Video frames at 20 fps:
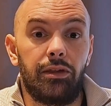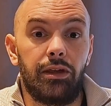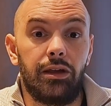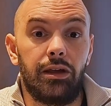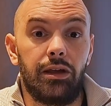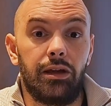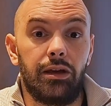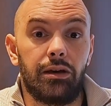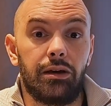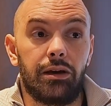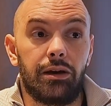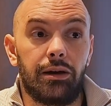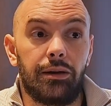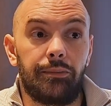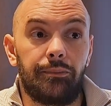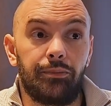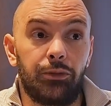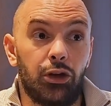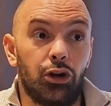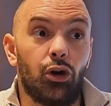the
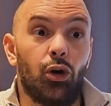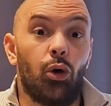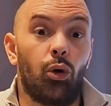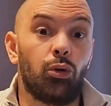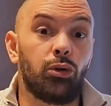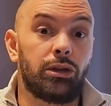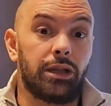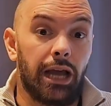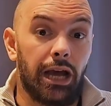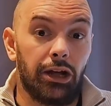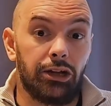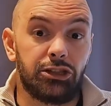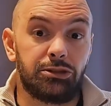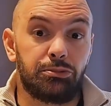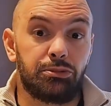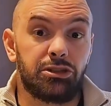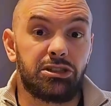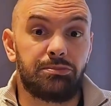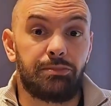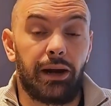hotel's
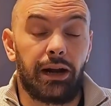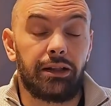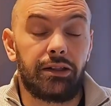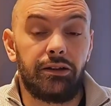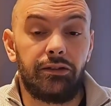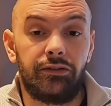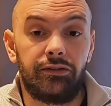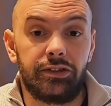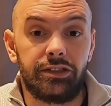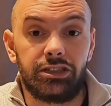perspective.